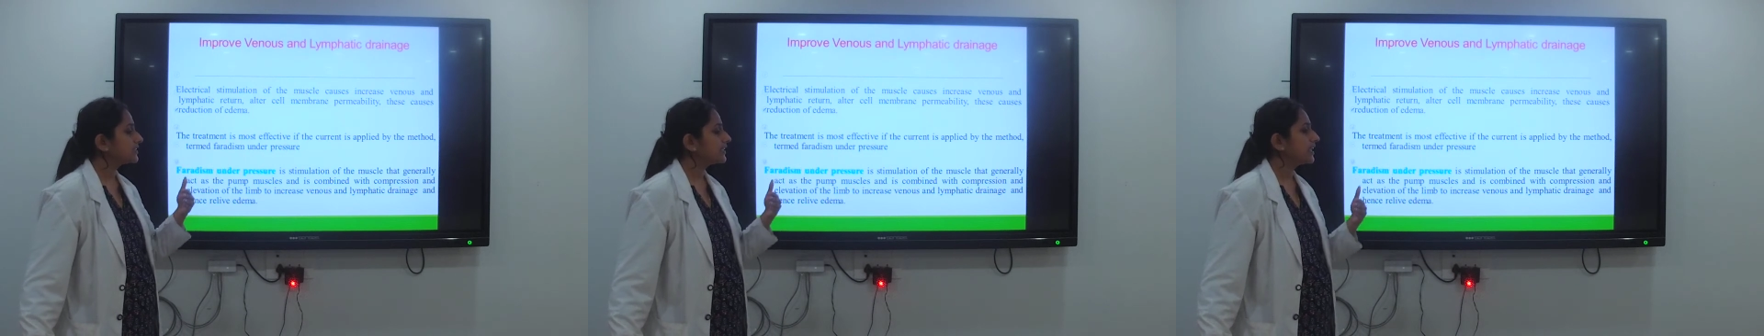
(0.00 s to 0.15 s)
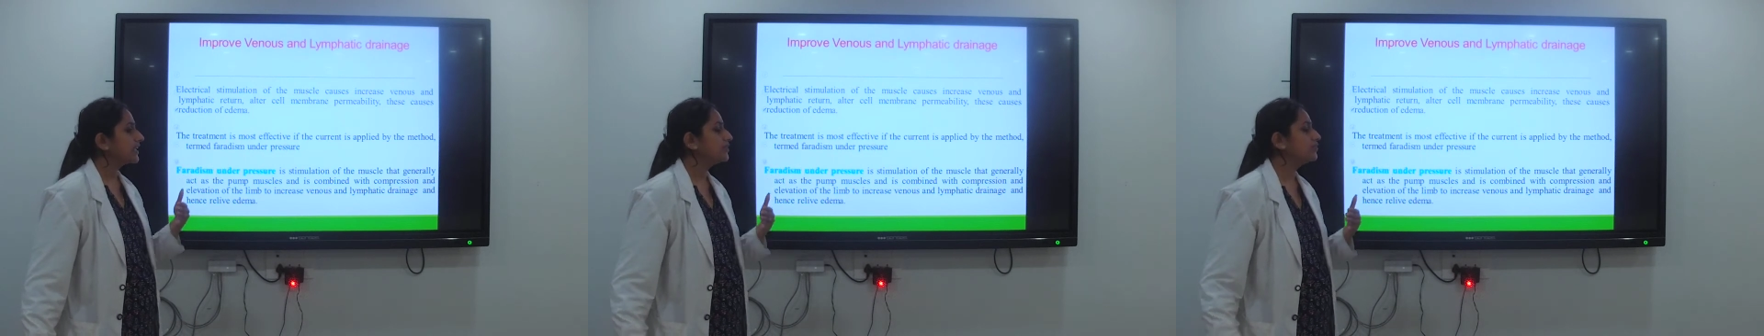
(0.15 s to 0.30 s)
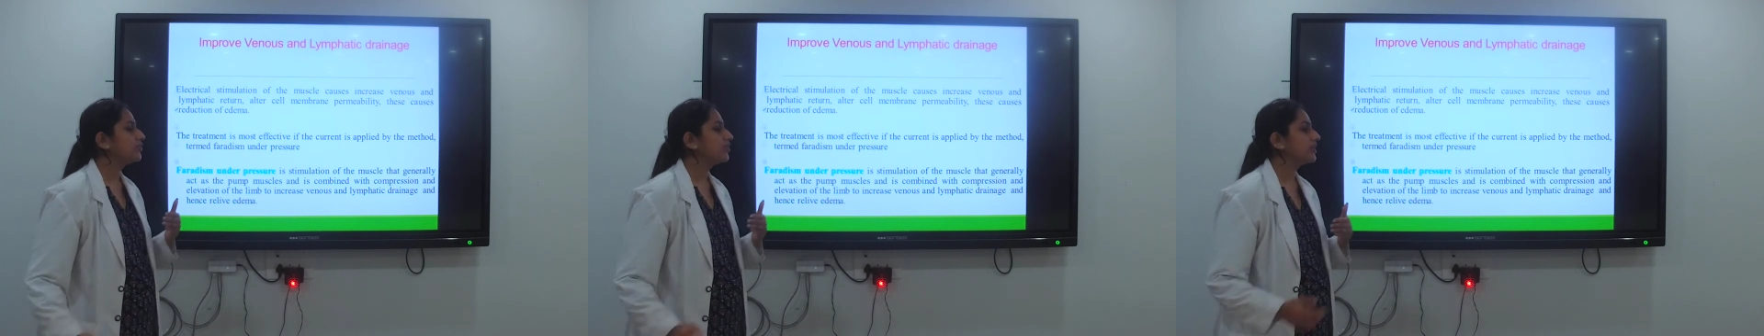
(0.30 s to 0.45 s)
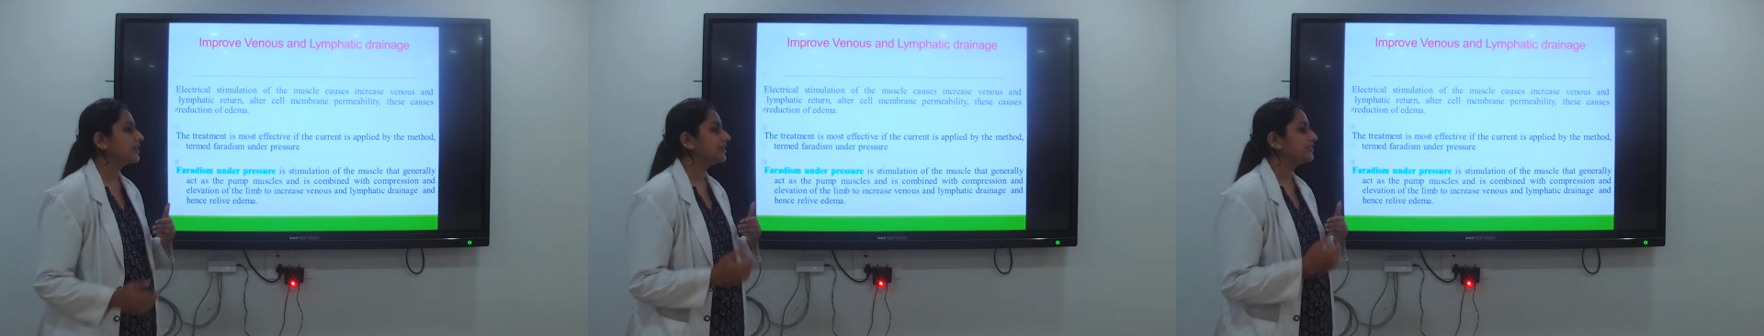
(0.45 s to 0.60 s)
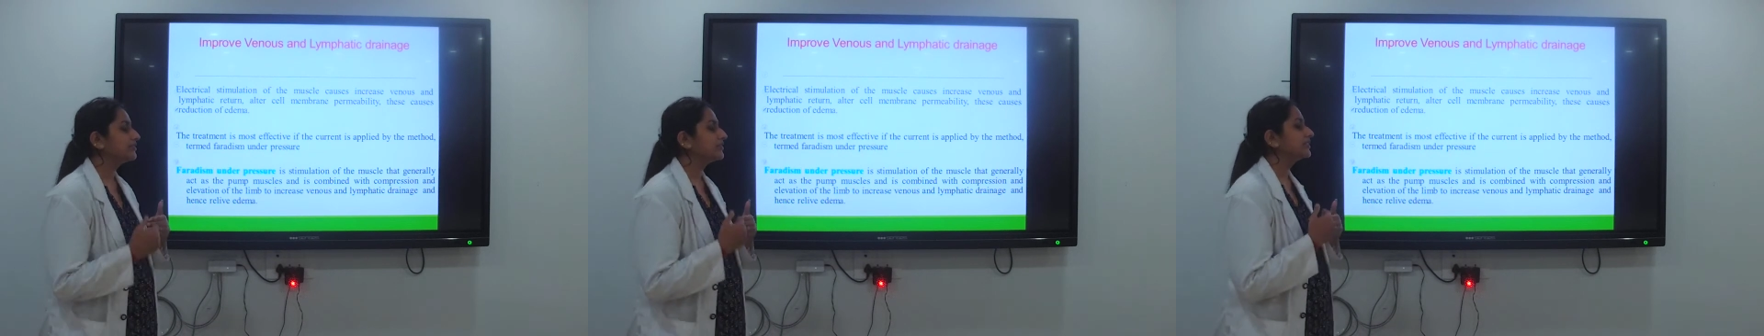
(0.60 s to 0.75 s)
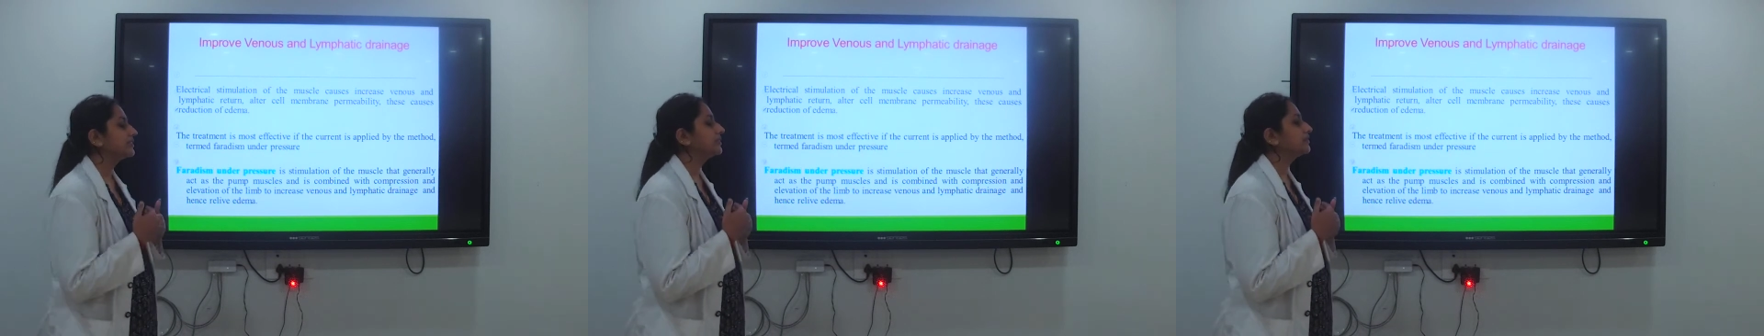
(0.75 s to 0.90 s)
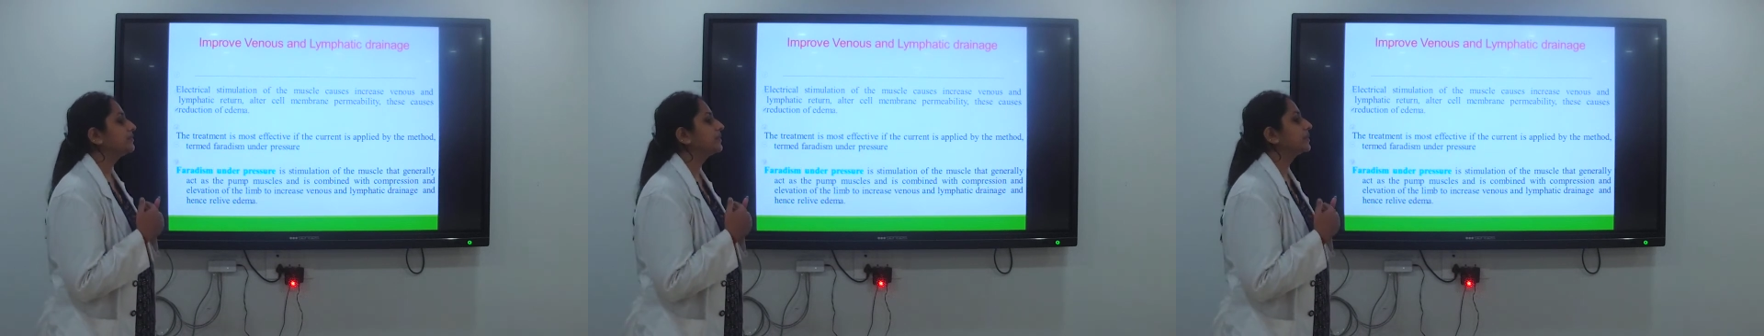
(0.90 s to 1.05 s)
like whatever
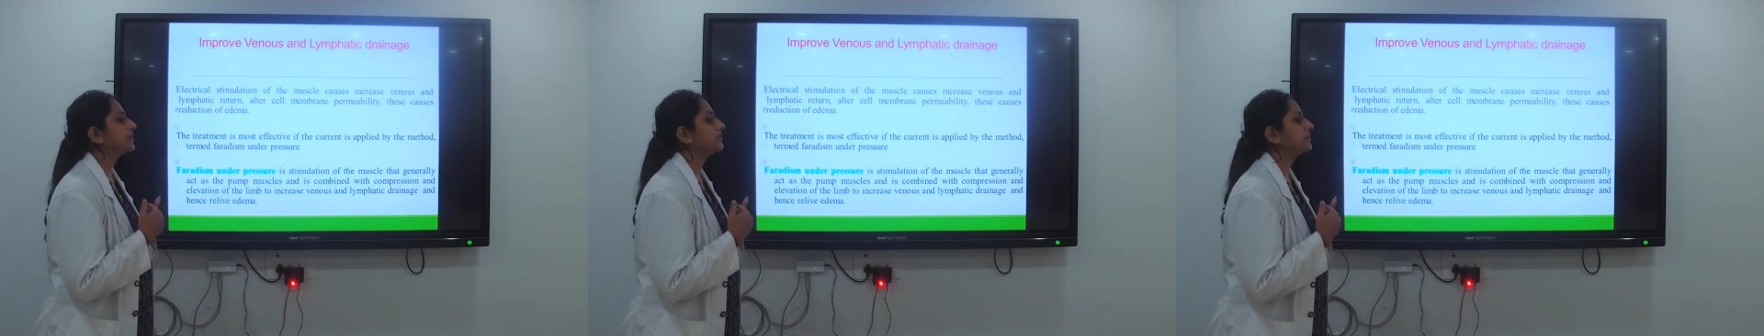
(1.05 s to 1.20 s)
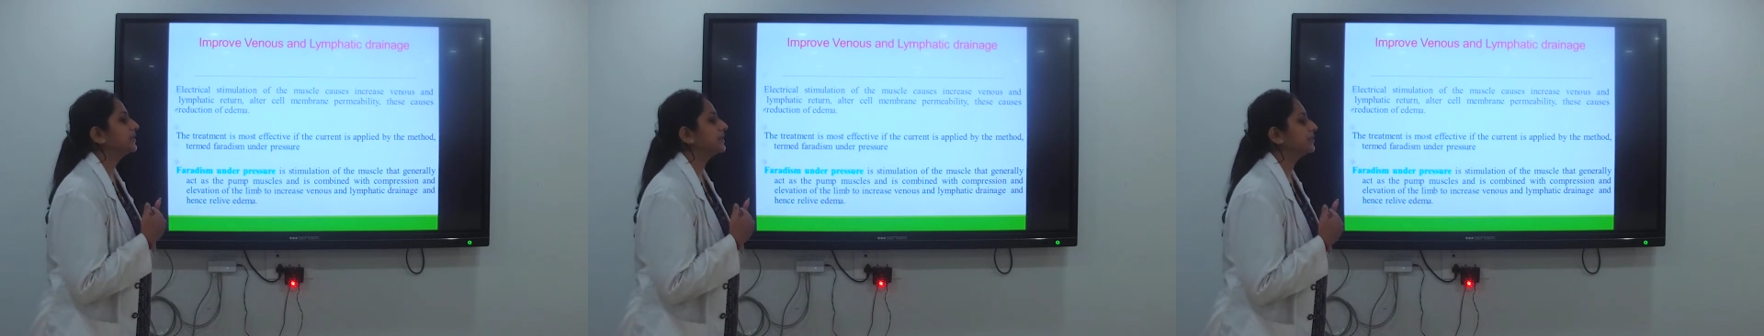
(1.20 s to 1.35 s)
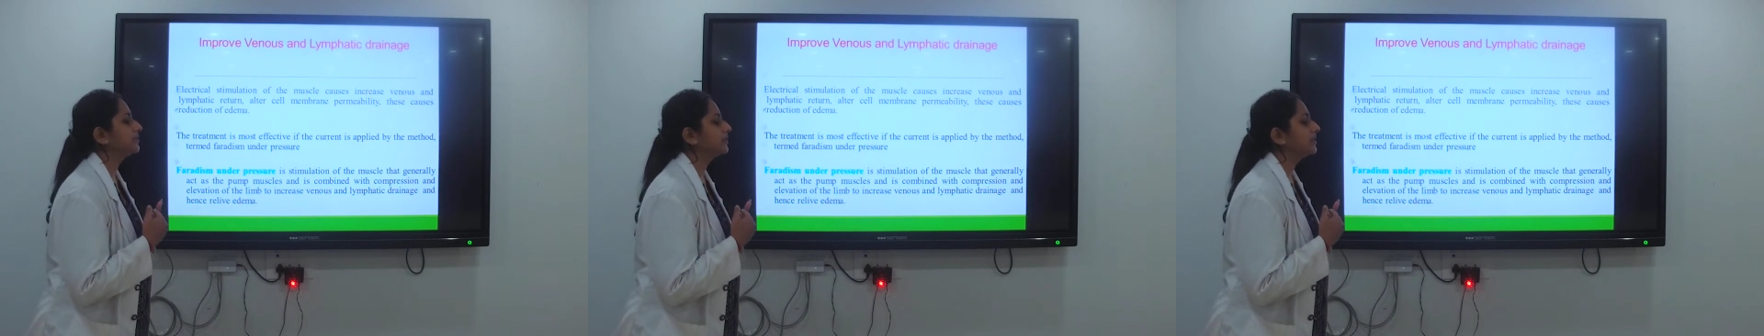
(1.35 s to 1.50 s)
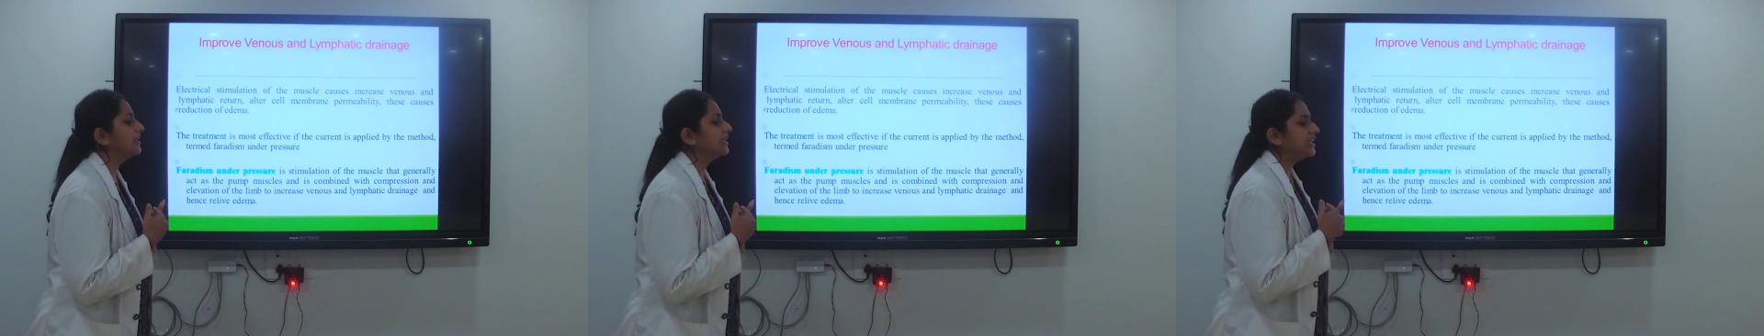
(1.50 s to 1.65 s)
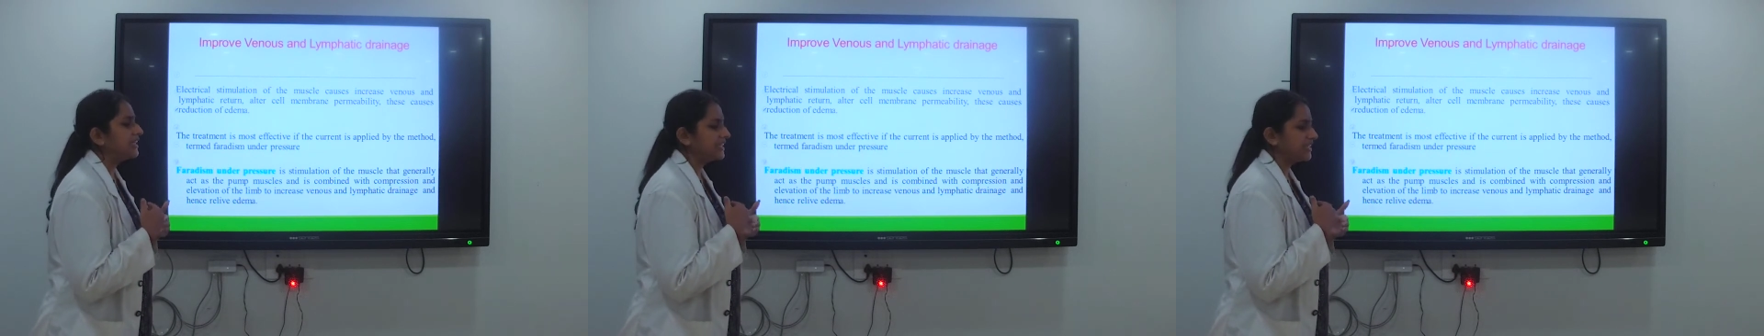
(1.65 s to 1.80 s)
the permeable,